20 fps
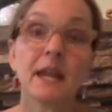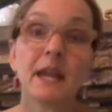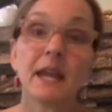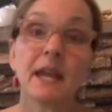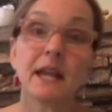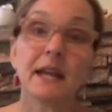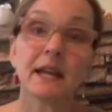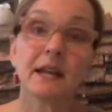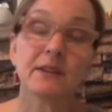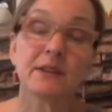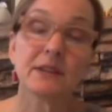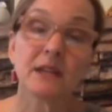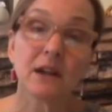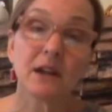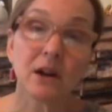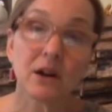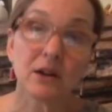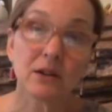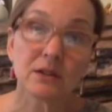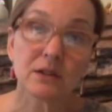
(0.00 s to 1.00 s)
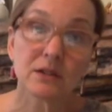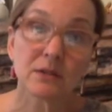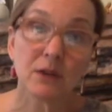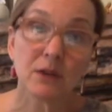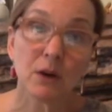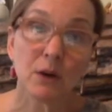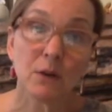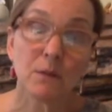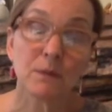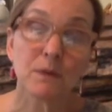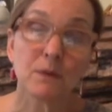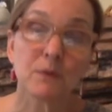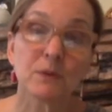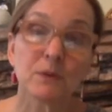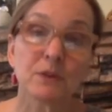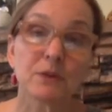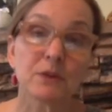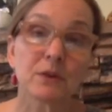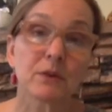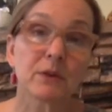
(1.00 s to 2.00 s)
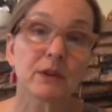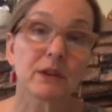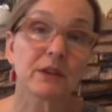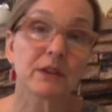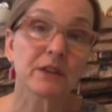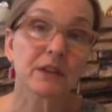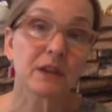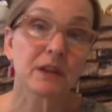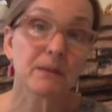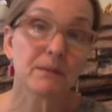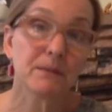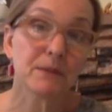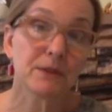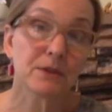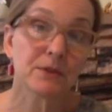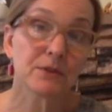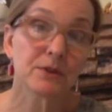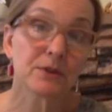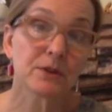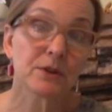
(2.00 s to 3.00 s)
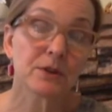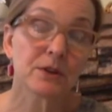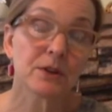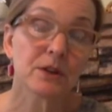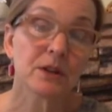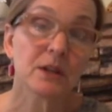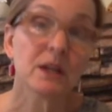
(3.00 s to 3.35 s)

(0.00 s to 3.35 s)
and they also help you when you're going on the computer.